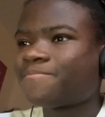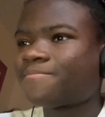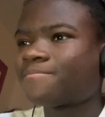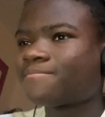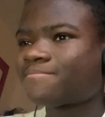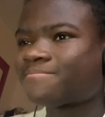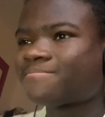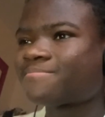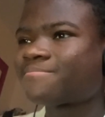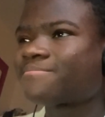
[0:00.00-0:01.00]

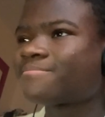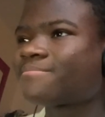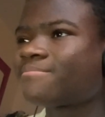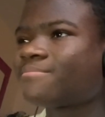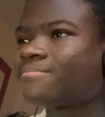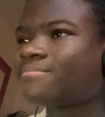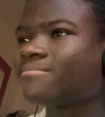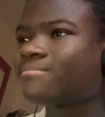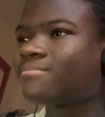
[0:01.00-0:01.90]
Nobody speaks.